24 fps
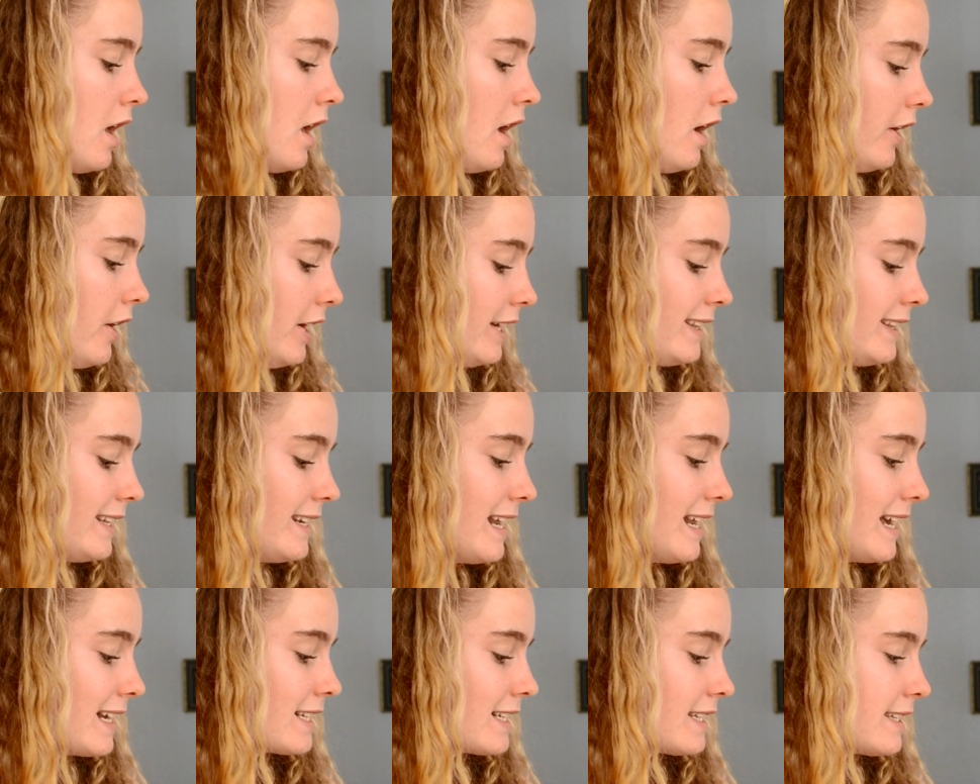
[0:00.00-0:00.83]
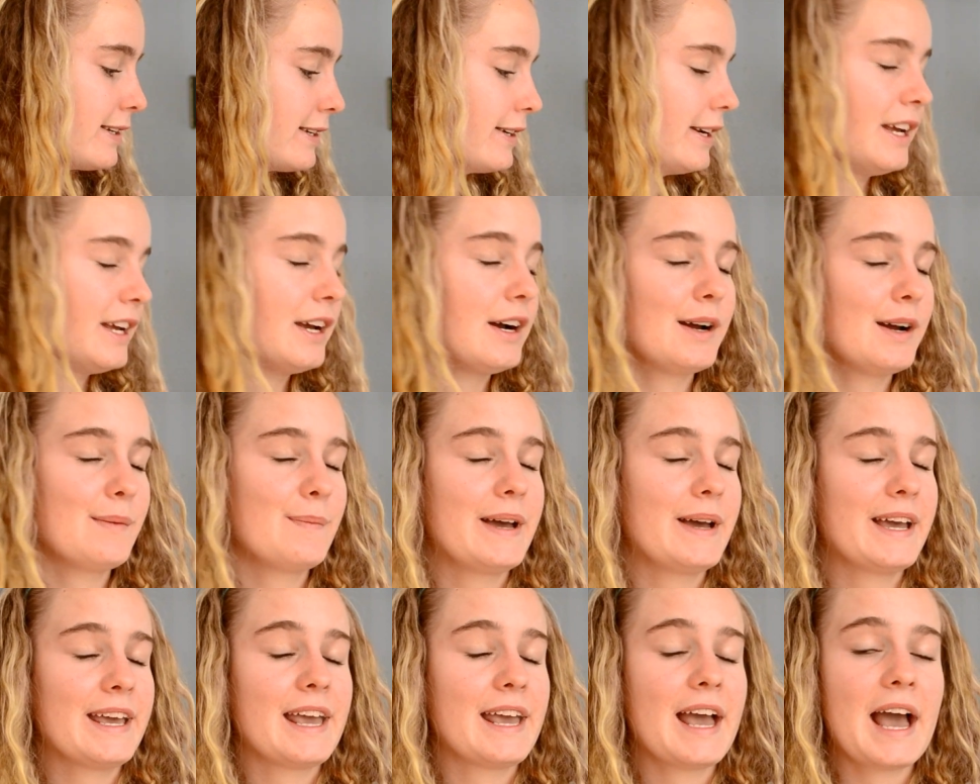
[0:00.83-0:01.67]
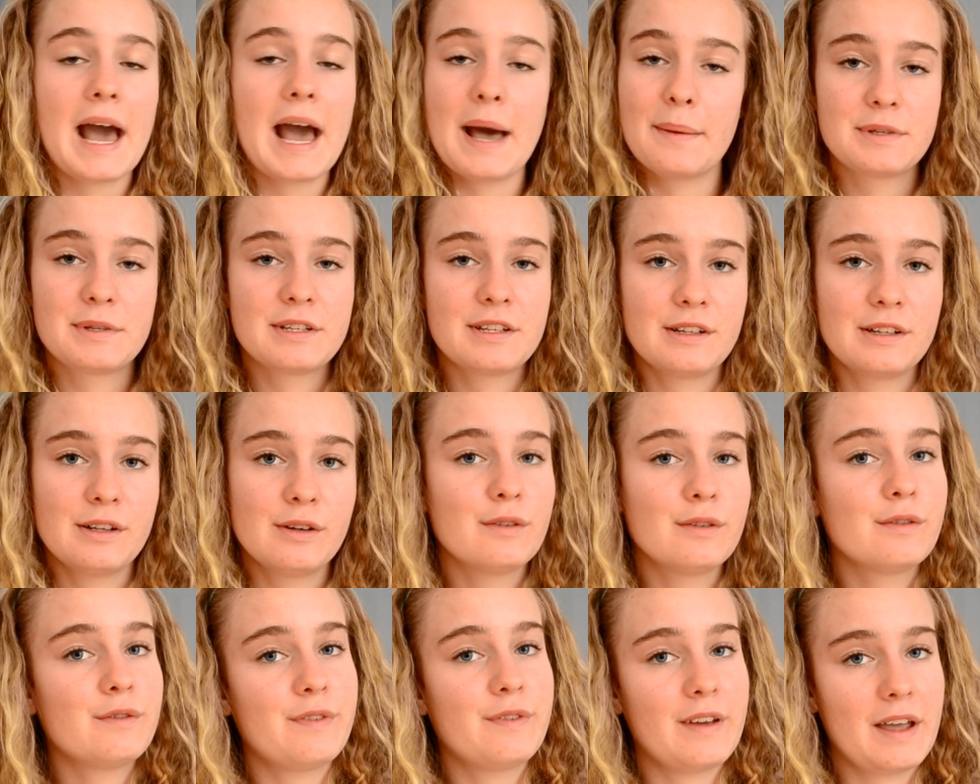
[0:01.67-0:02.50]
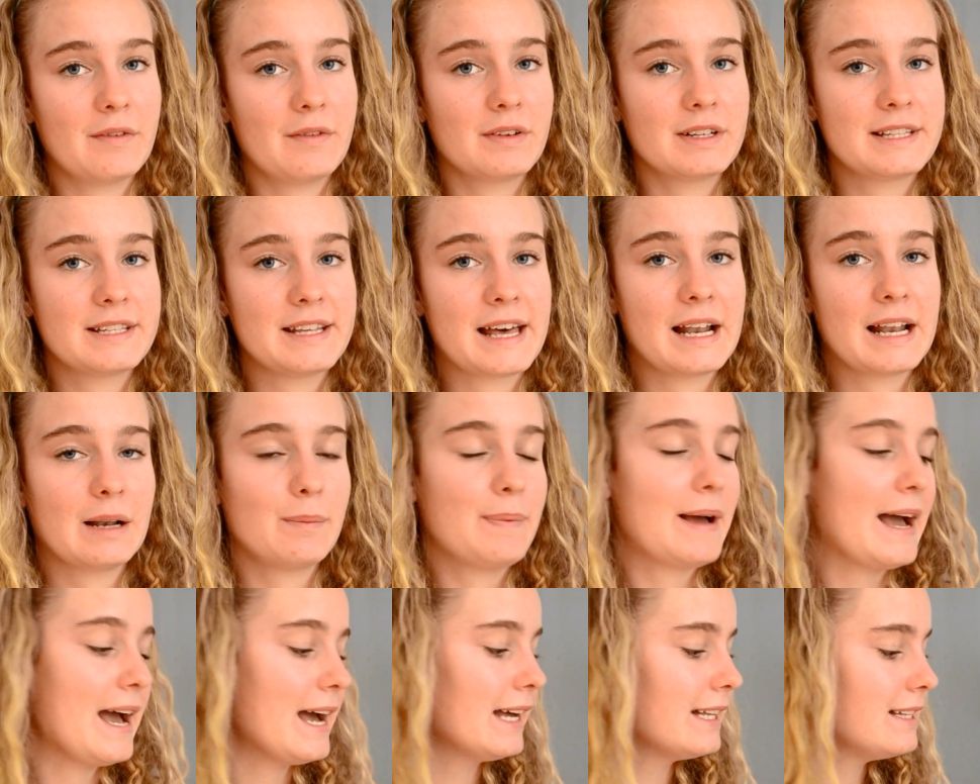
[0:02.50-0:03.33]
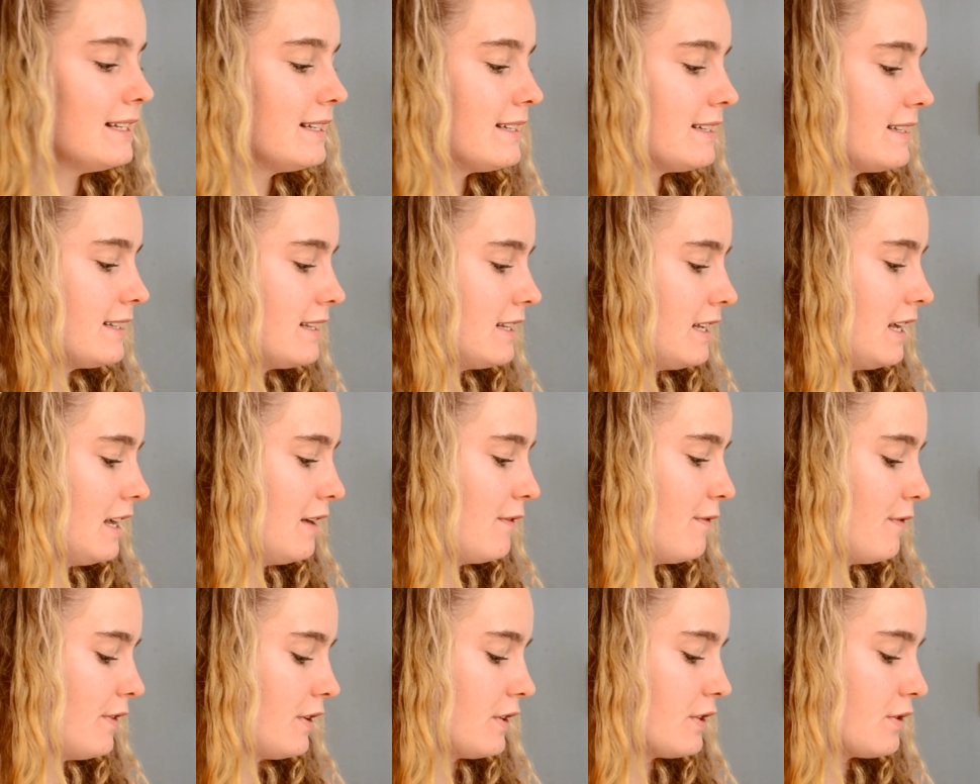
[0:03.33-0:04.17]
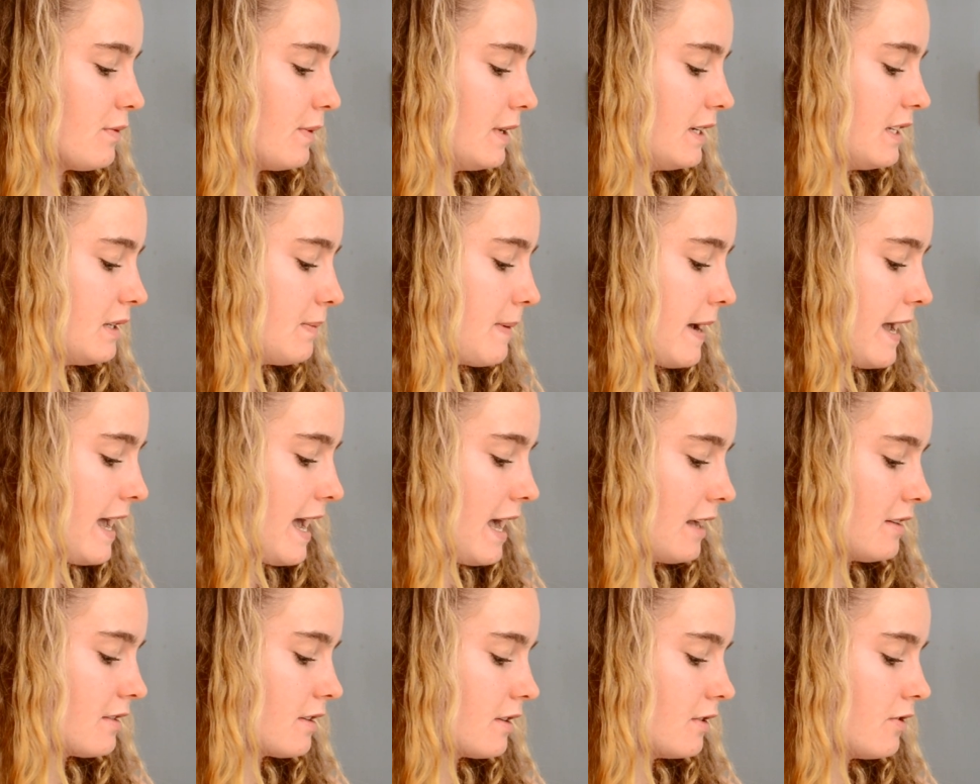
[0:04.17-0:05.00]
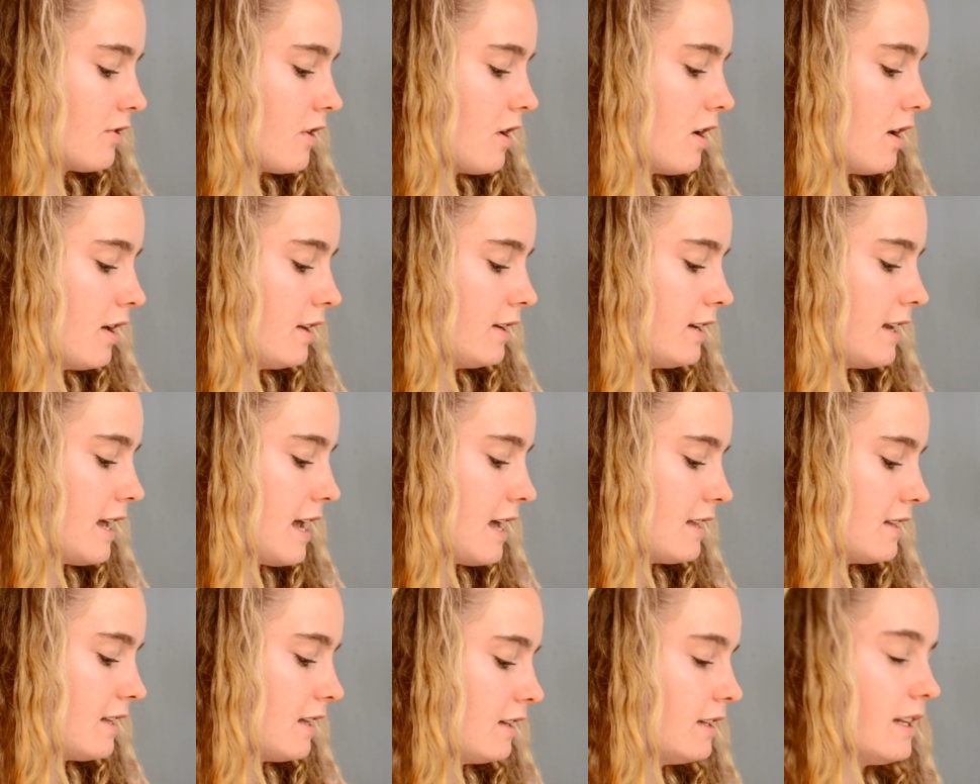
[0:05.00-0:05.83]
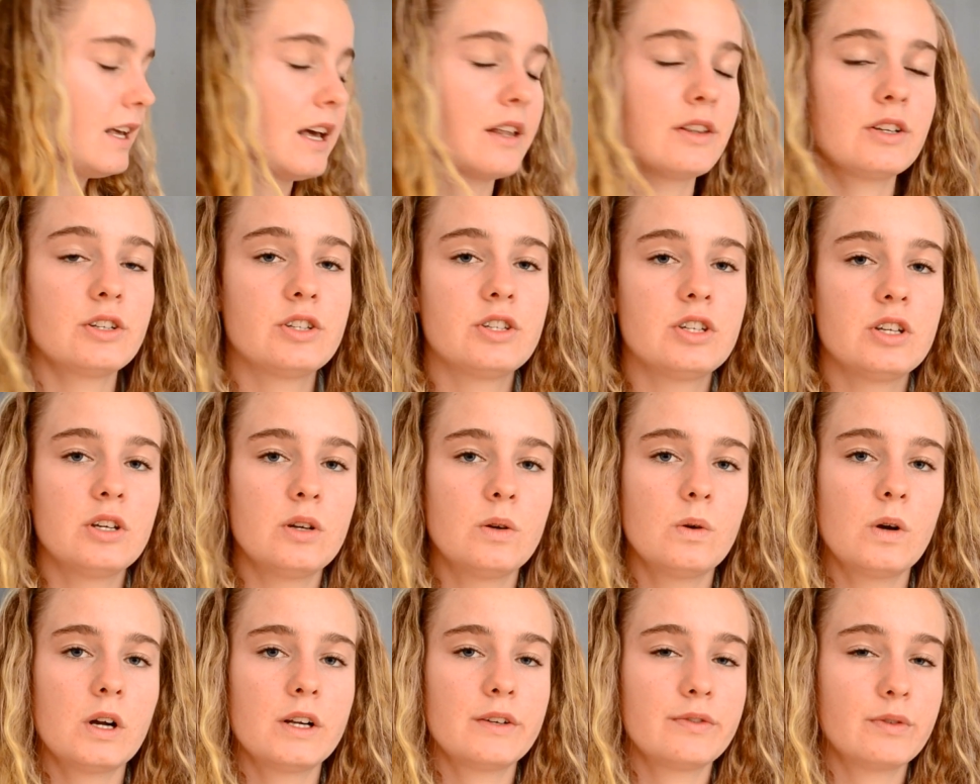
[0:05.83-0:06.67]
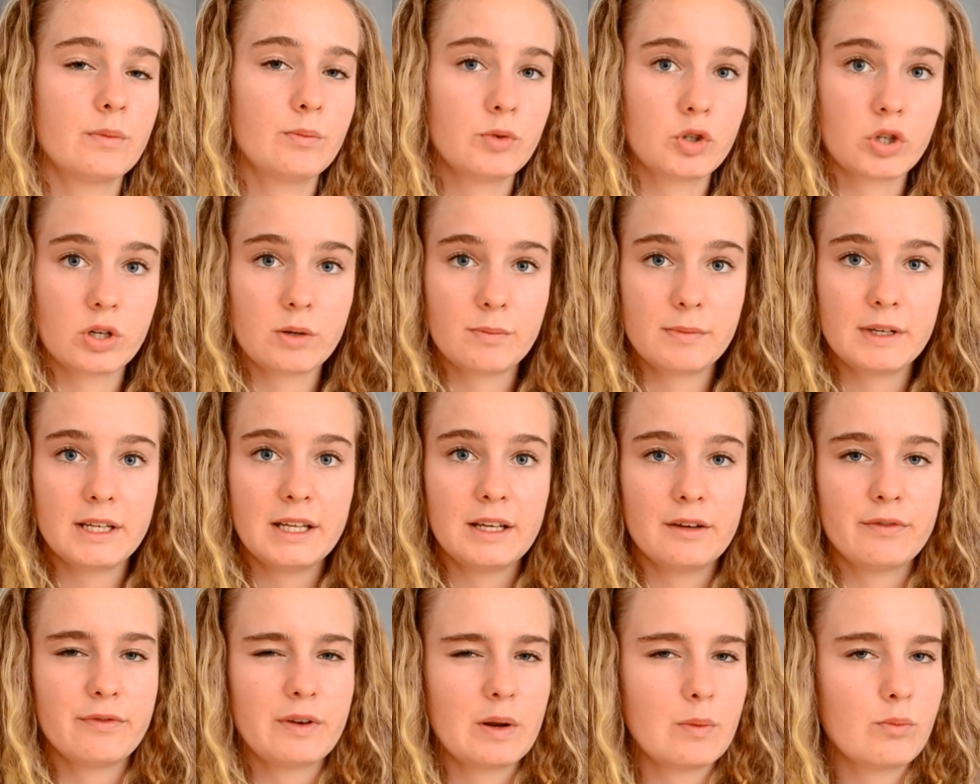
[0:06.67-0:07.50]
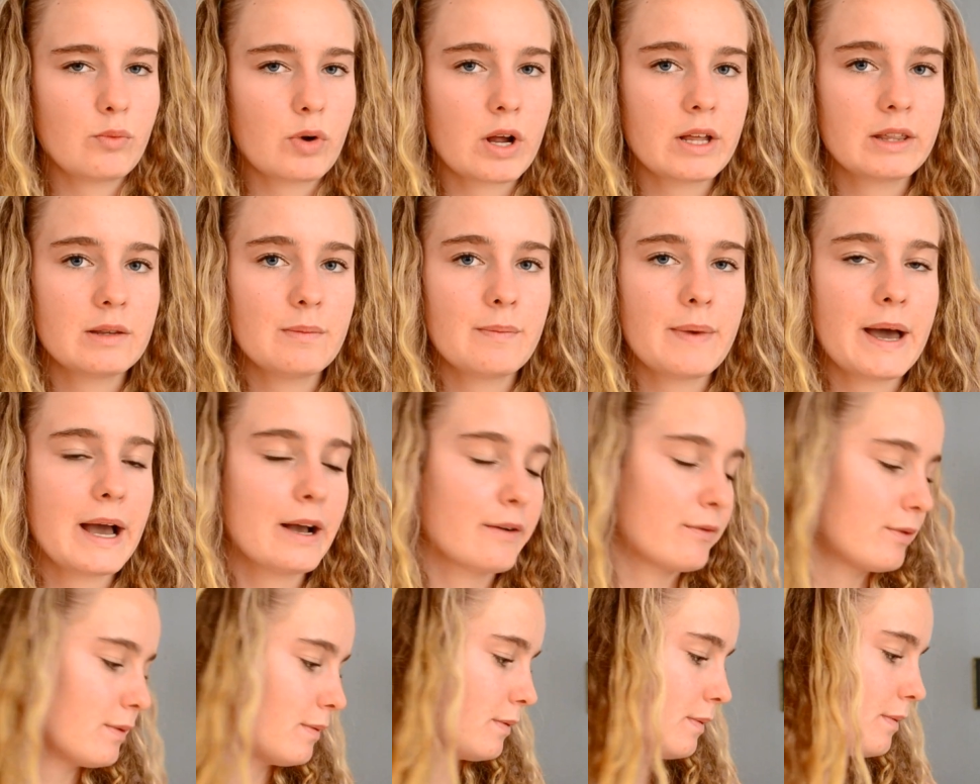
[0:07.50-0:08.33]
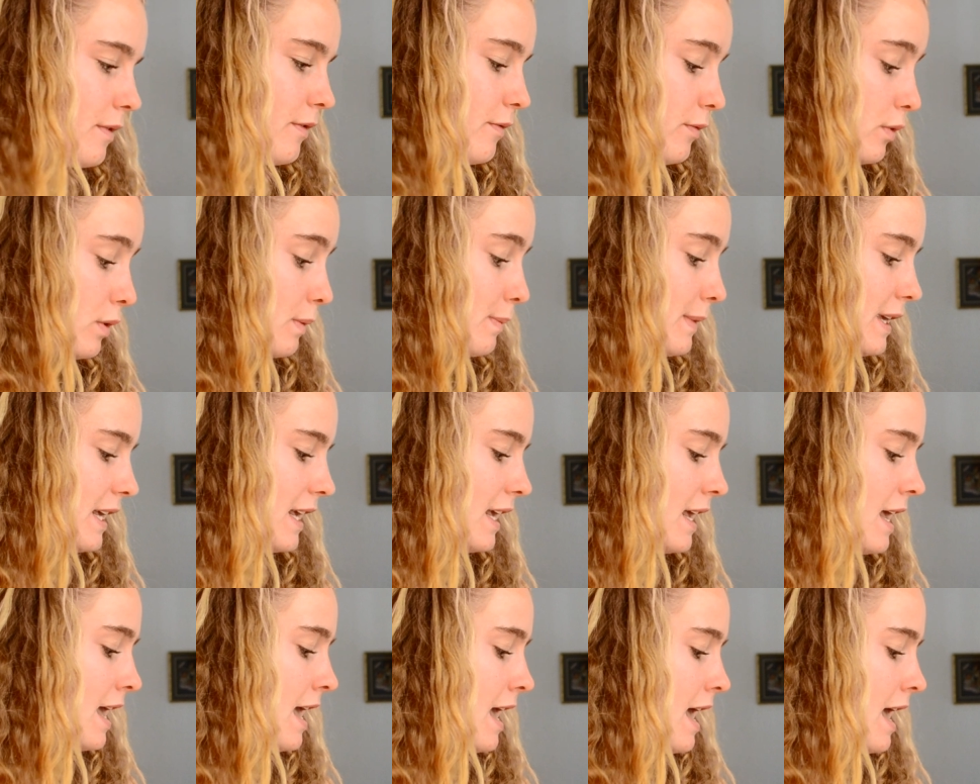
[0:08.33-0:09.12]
Alright, the next three are my absolute favorite saddle pads. The first one is by Escadron, and then the other two are from Germany. A friend brought them back for me.